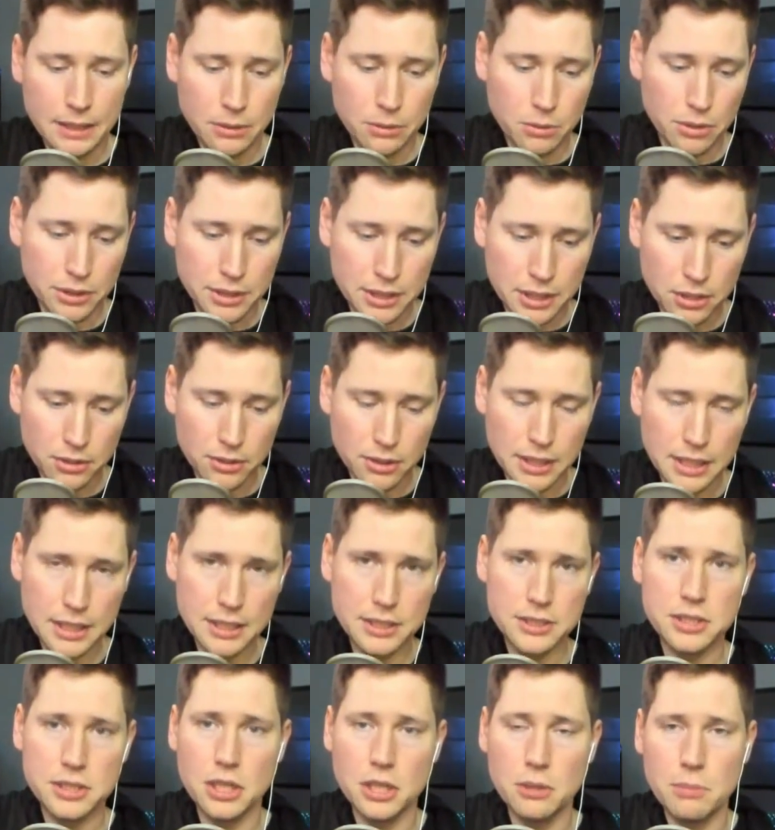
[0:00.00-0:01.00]
well, here
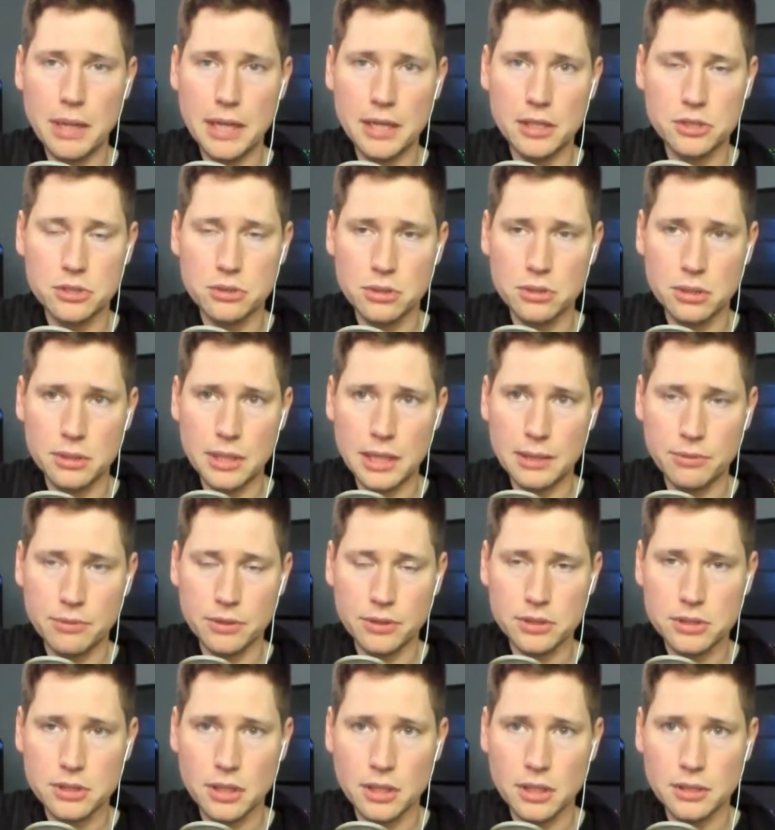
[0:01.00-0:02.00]
is their mainstream
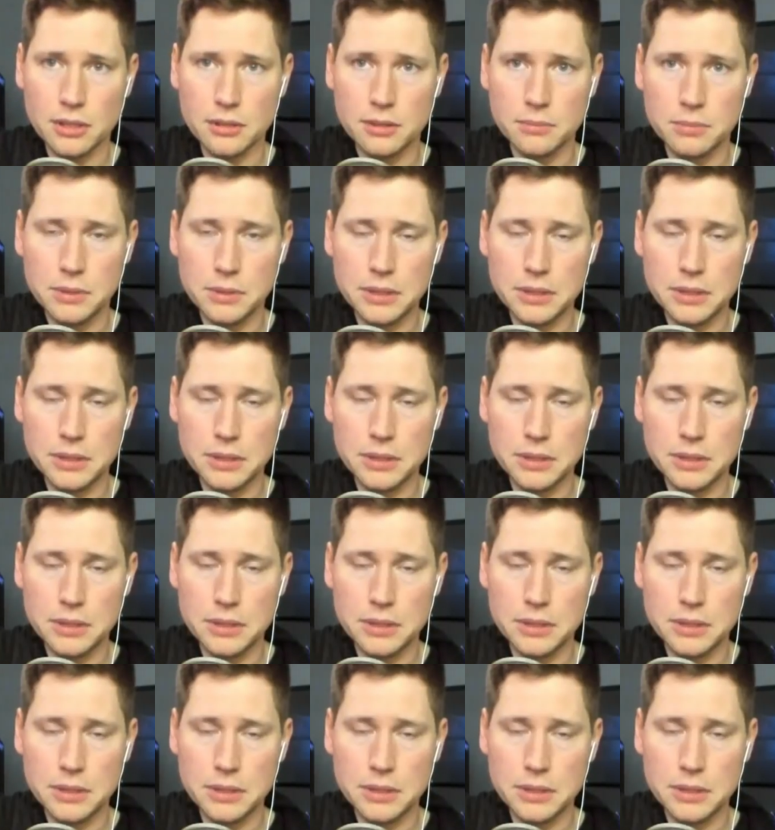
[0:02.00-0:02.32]
graphics card.